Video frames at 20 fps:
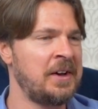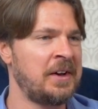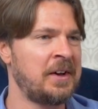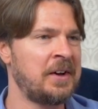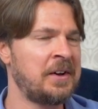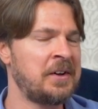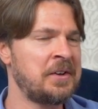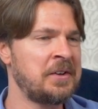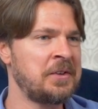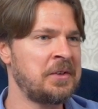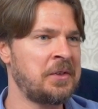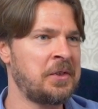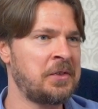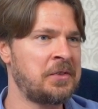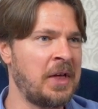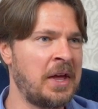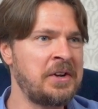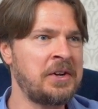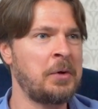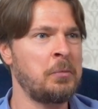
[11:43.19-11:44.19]

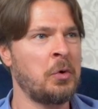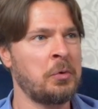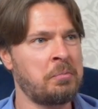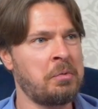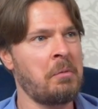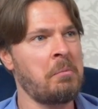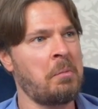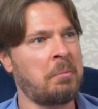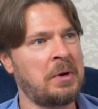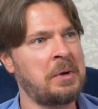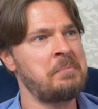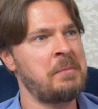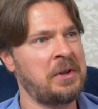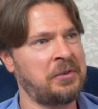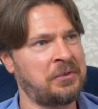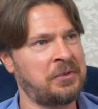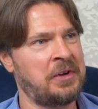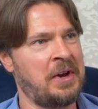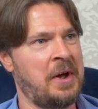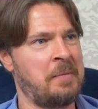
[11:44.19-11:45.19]
then they would probably
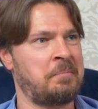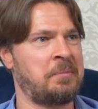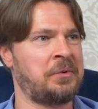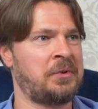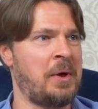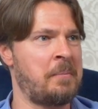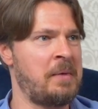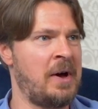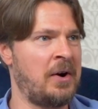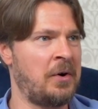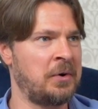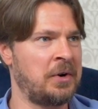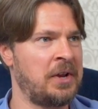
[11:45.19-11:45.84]
mess it up somehow.